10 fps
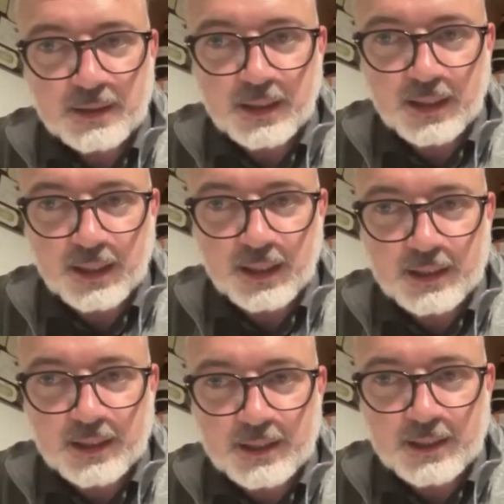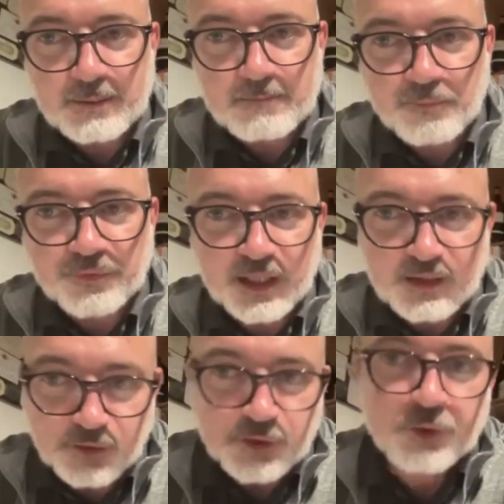and then
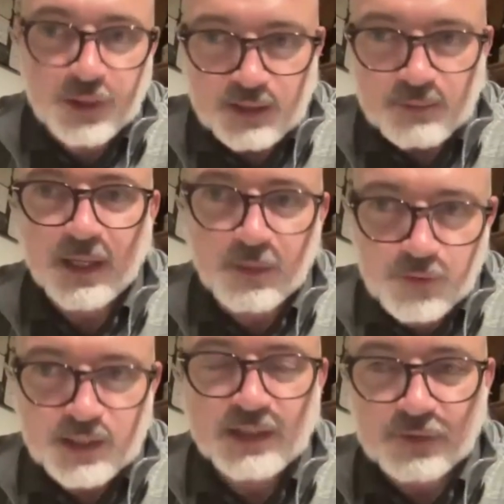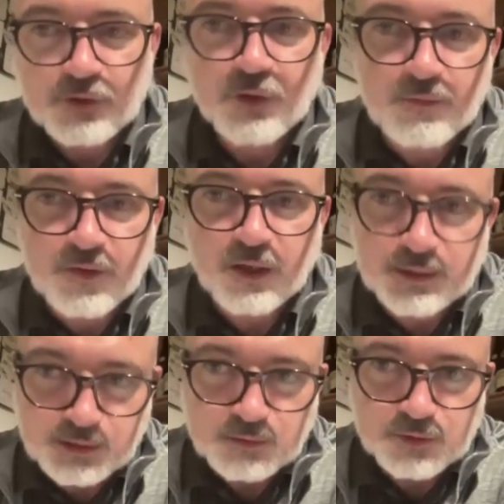even though they play with different grape
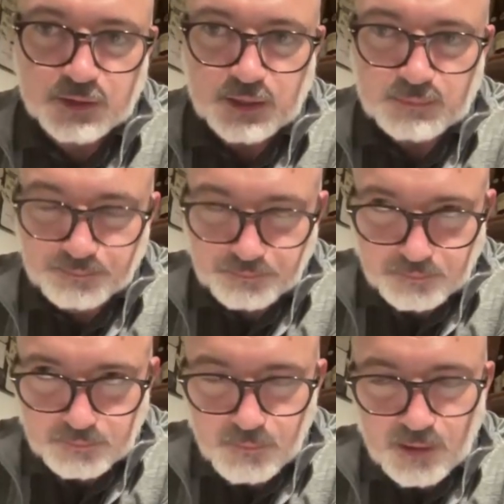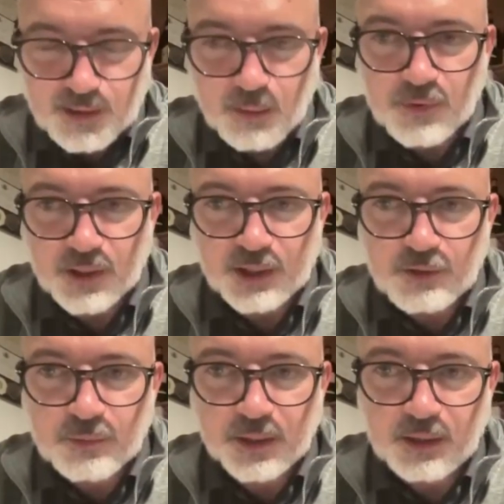variety, obviously
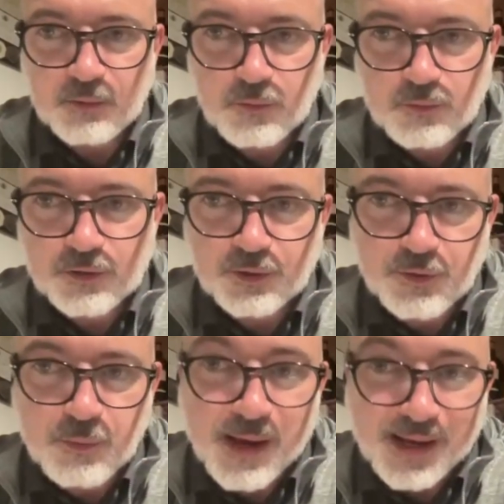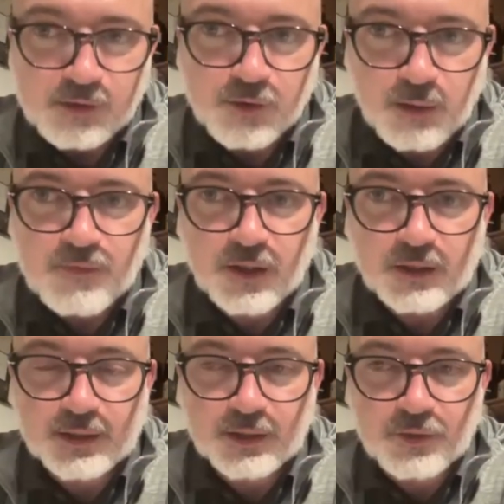Tempranillo being the main grape
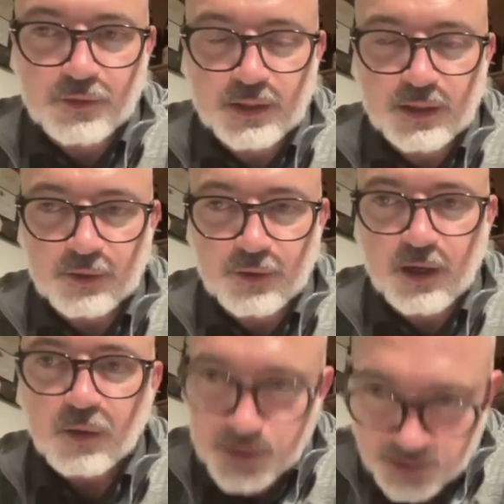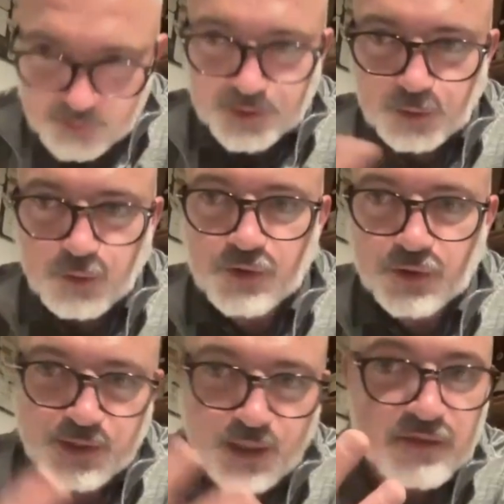variety used in Rioja, with
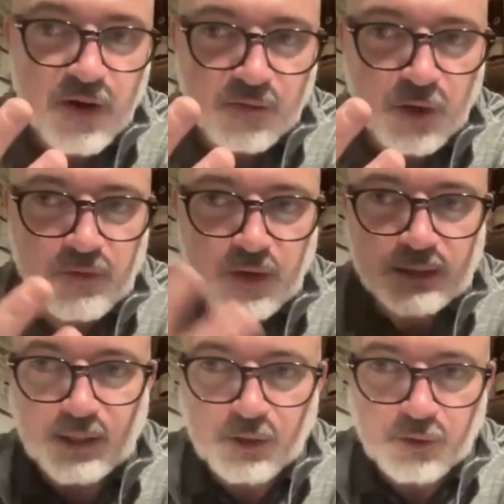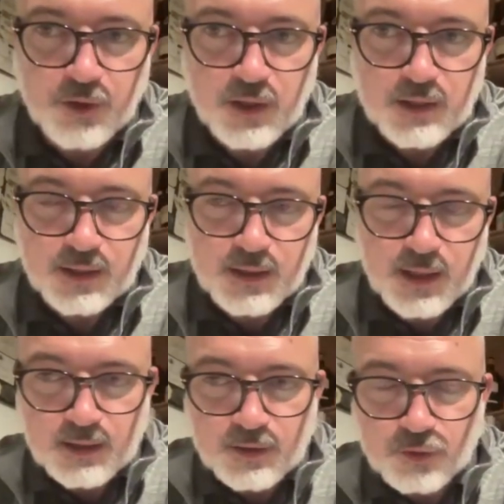others. There's 5 grape variety in Rioja,
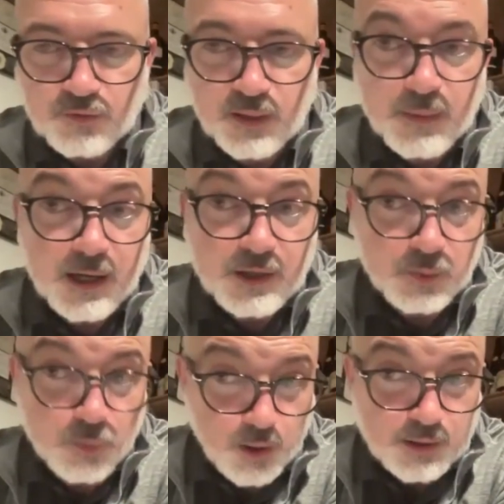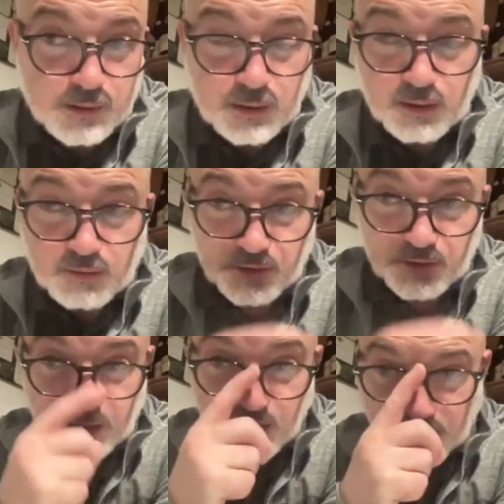and 2 of them are actually white,
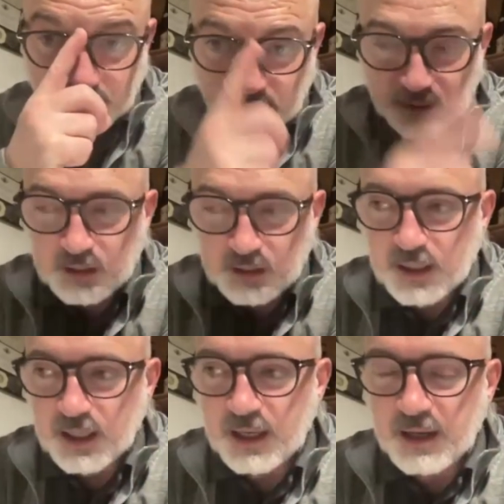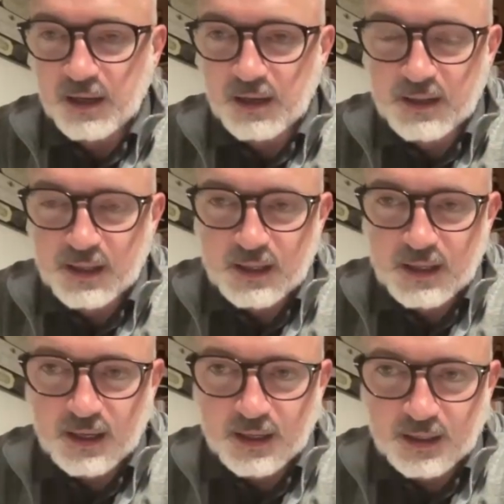funnily enough.
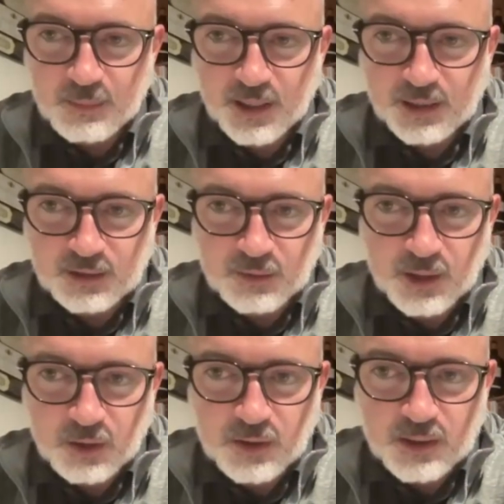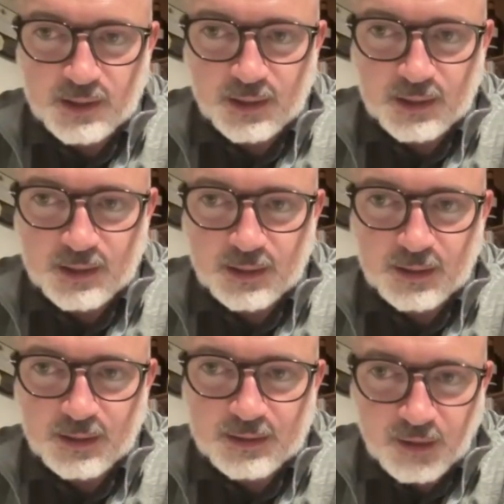Ribera del Duero is
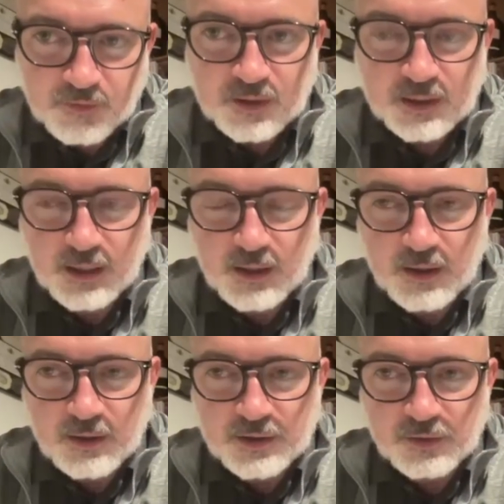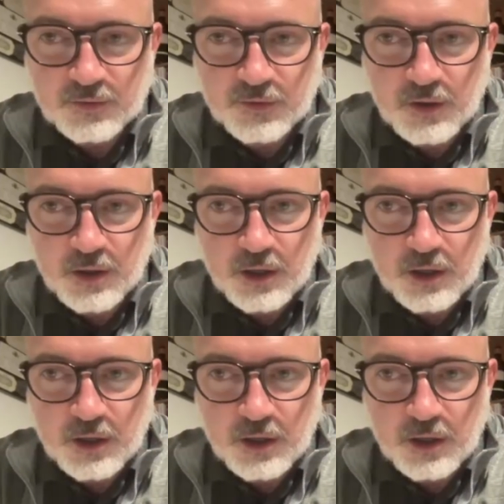definitely a sort of a